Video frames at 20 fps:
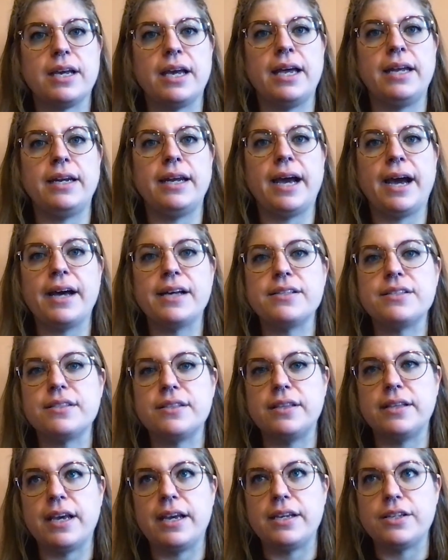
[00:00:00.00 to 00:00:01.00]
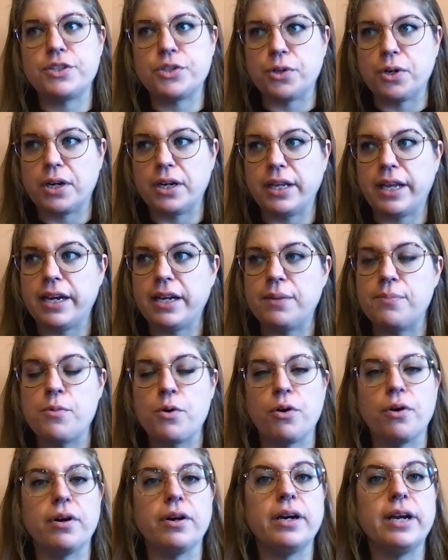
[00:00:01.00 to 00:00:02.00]
And as they started getting
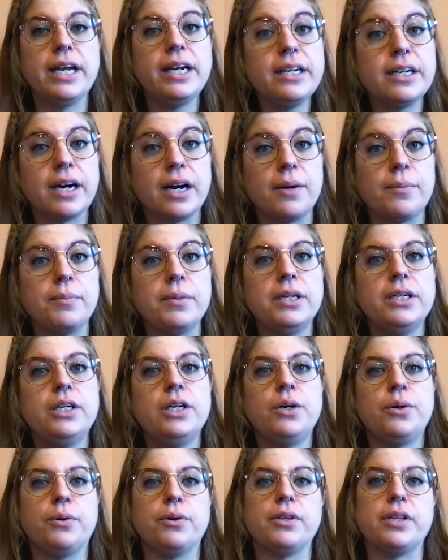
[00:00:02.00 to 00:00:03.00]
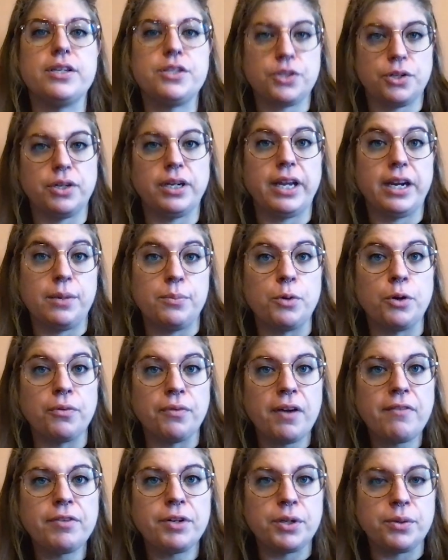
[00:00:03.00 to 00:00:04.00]
more income or they started getting more
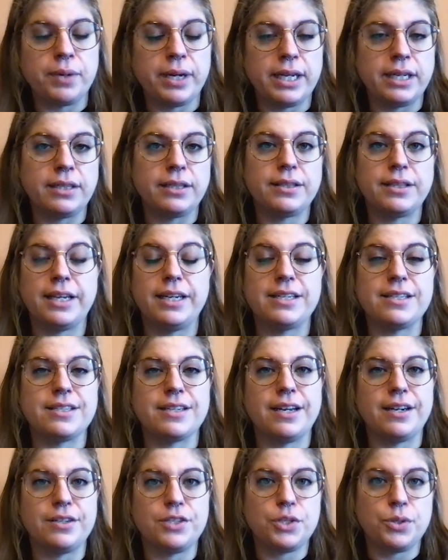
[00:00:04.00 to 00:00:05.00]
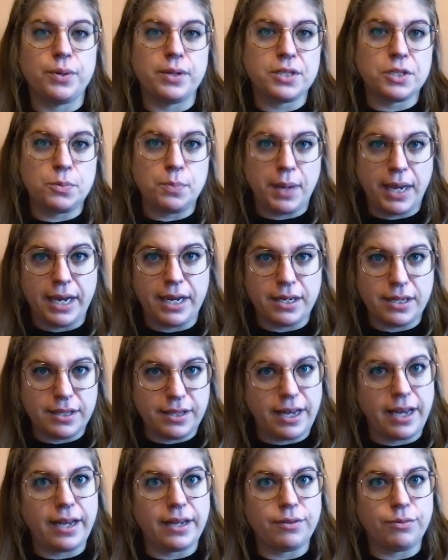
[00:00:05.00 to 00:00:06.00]
revenue in, they decided to expand
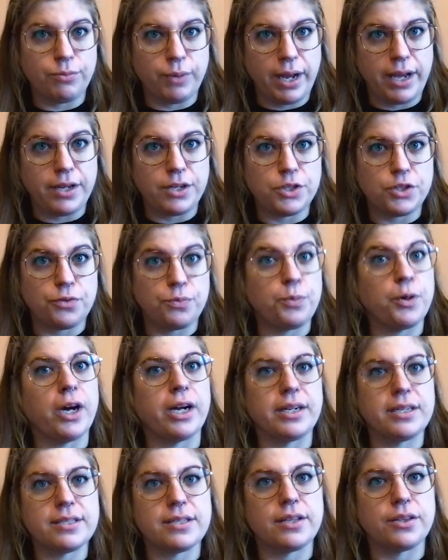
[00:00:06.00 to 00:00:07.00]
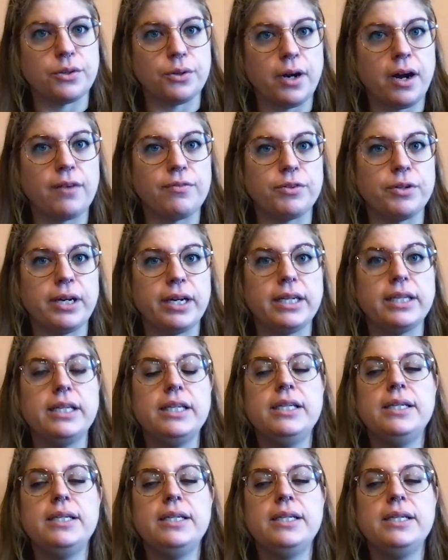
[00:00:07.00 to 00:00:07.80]
that range of products that they're offering.